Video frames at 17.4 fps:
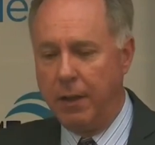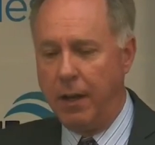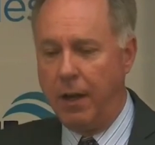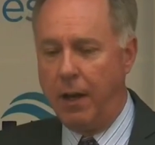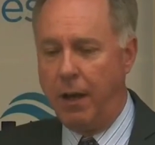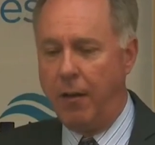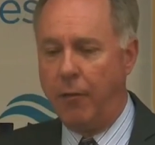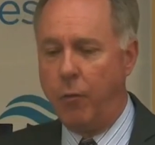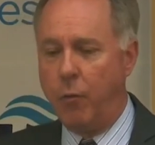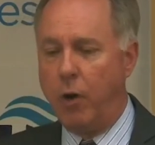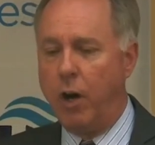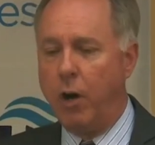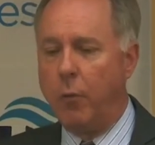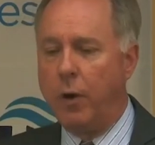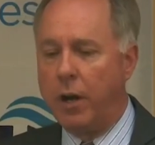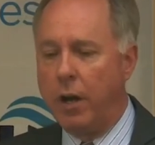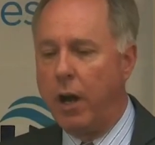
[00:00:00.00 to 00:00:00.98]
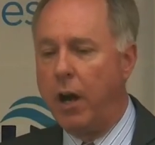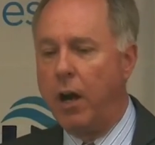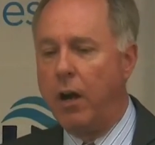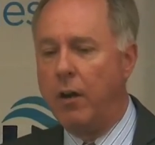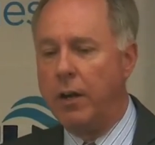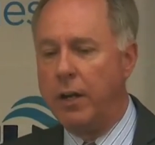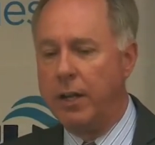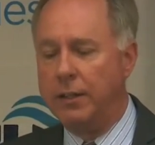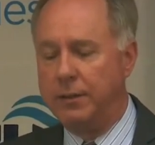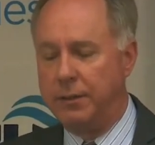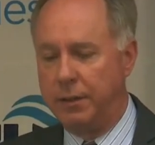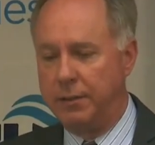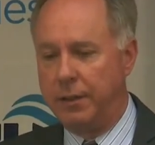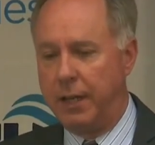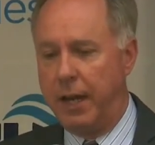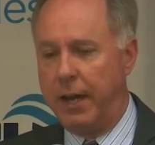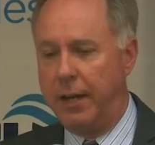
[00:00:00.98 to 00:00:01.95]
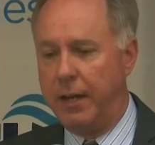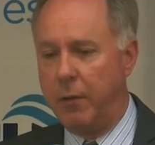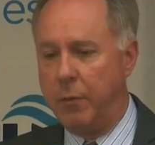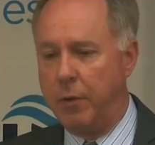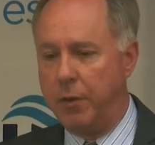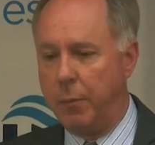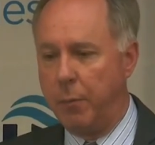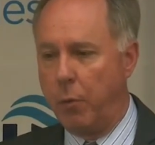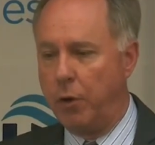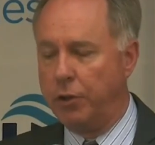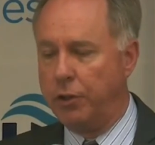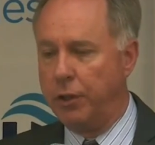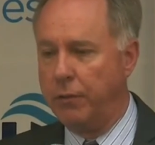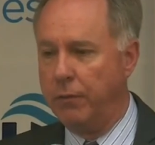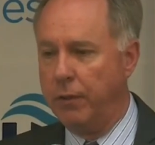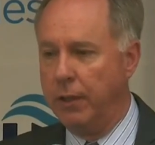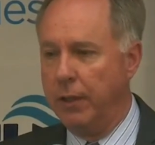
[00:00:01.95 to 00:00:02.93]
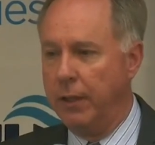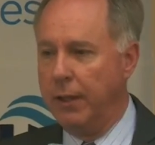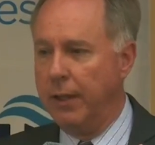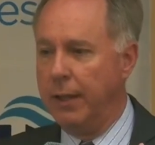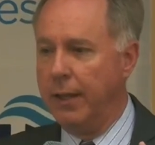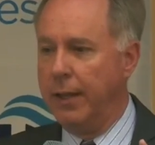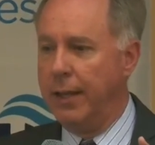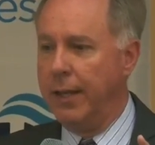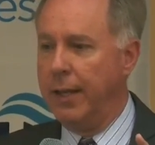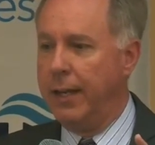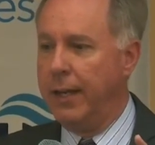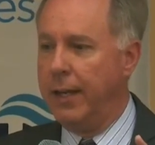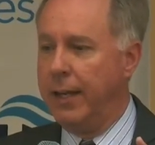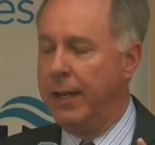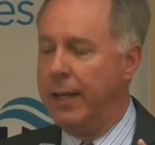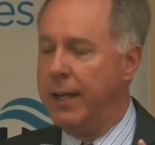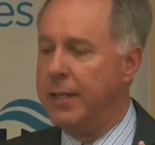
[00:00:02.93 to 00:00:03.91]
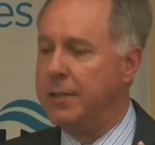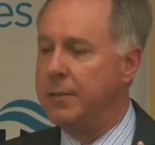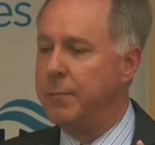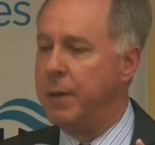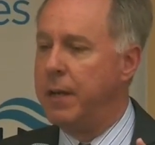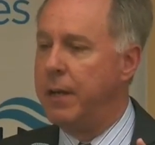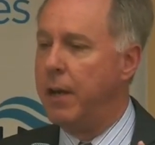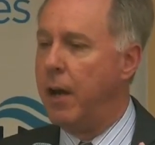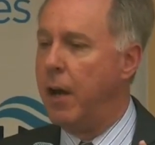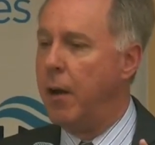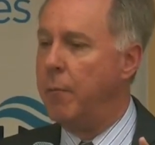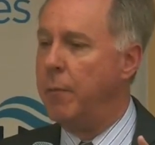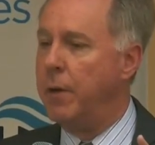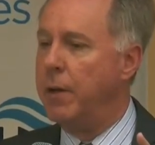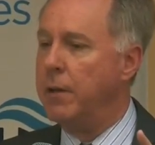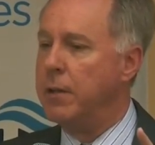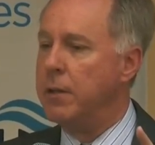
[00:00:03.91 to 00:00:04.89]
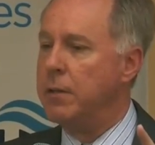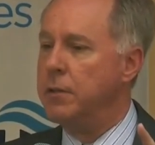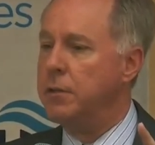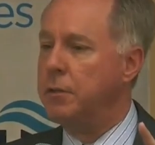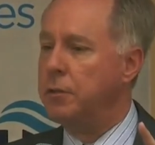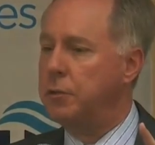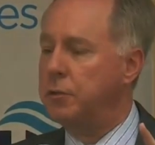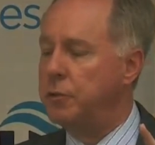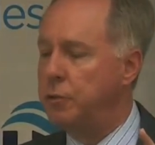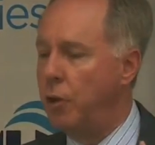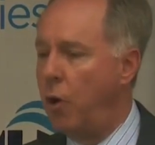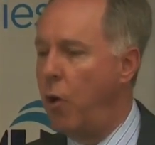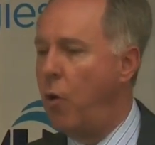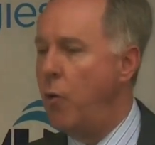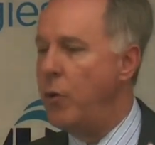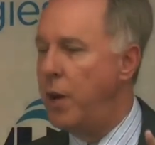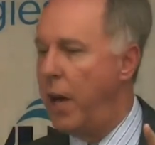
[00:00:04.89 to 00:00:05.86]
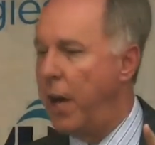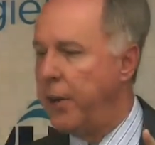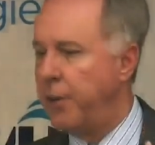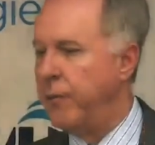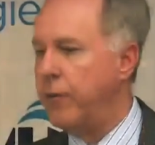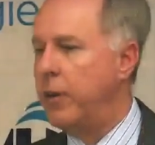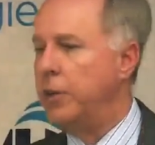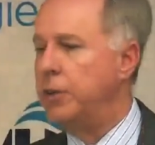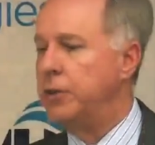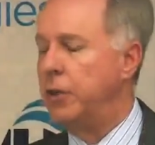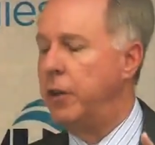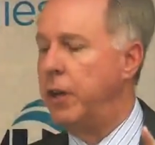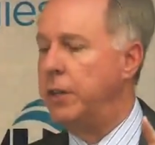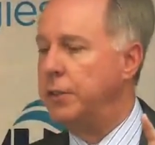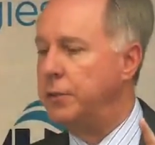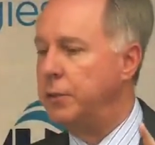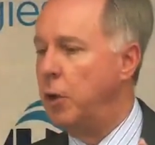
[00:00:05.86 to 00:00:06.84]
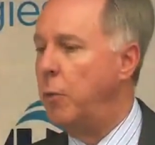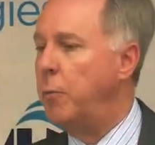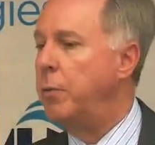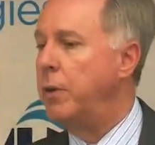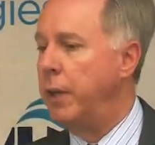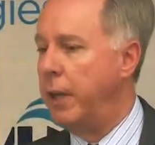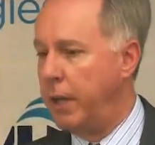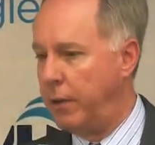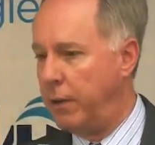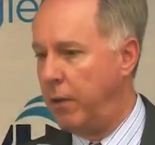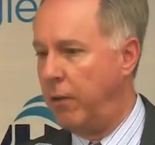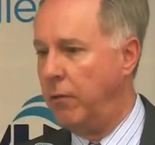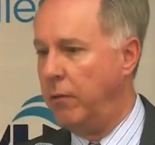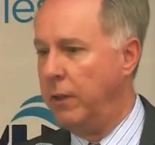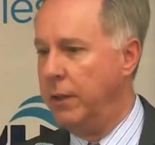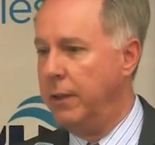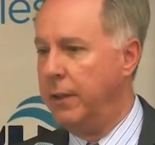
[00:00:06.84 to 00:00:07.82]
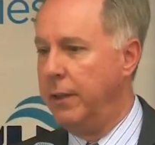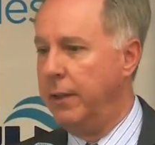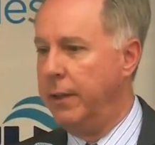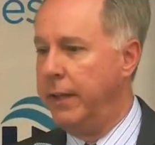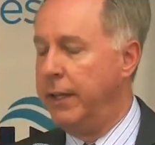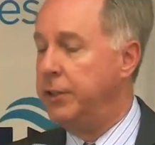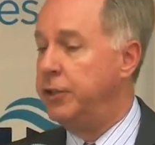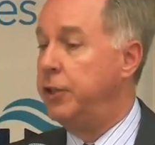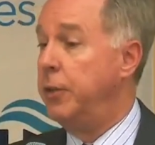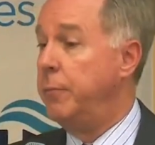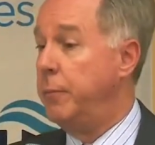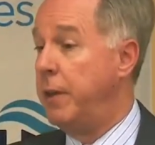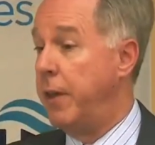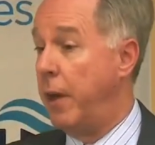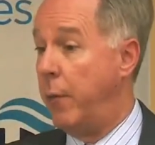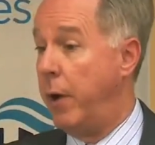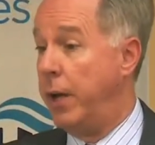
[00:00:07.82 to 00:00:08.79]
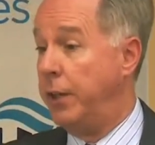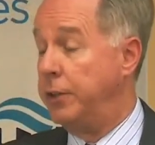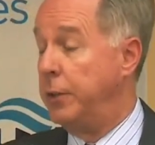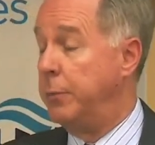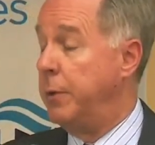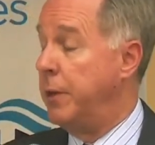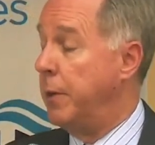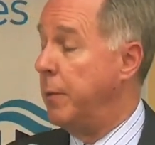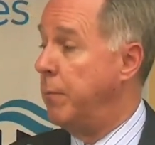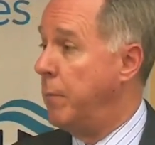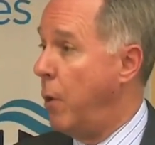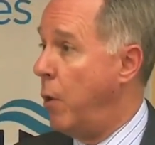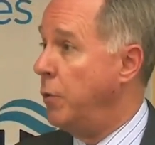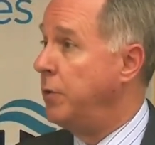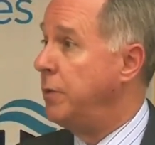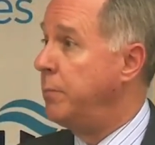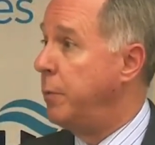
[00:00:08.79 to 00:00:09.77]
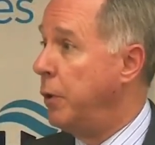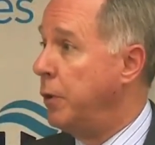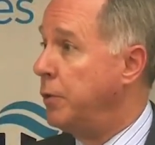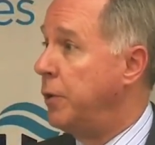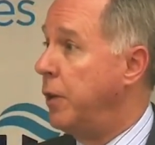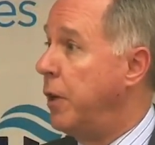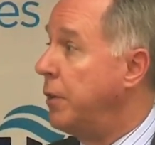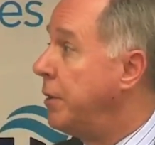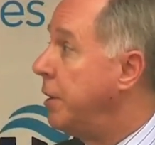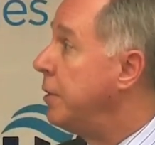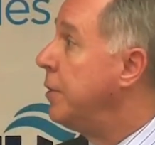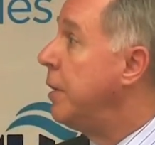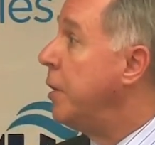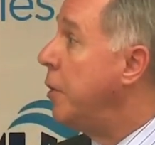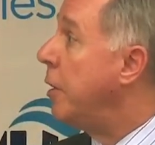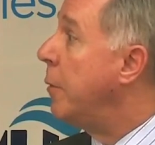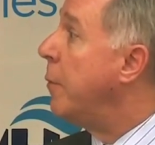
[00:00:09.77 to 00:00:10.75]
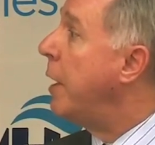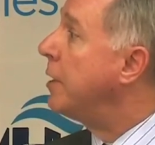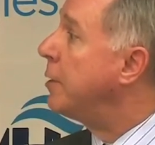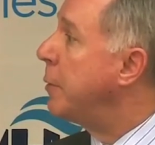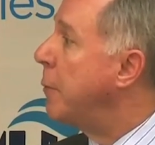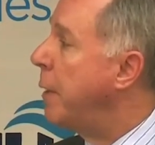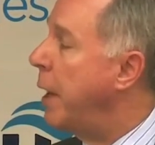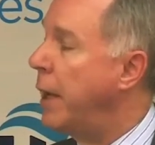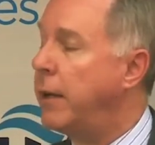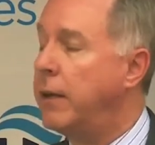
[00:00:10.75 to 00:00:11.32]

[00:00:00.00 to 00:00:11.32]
of where we are in society with abortion, it has become so controversial and so political. It shouldn't be that way. It should be the most personal decision that you could possibly make.